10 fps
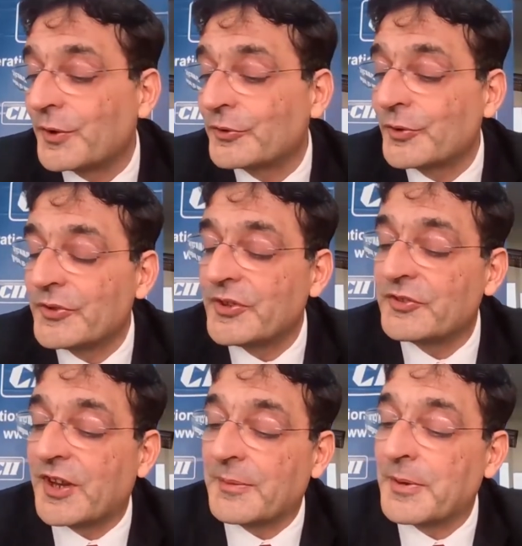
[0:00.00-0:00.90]
Also, is the
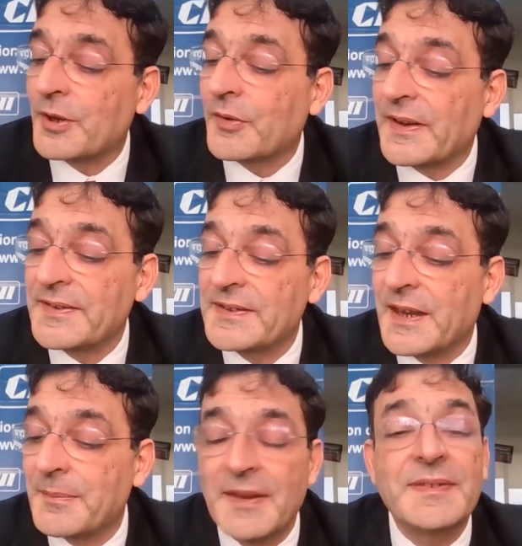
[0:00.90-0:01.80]
chairman of
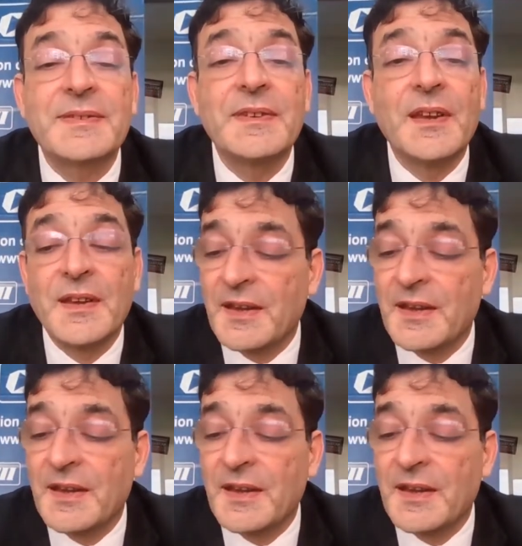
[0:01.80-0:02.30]
ICMS,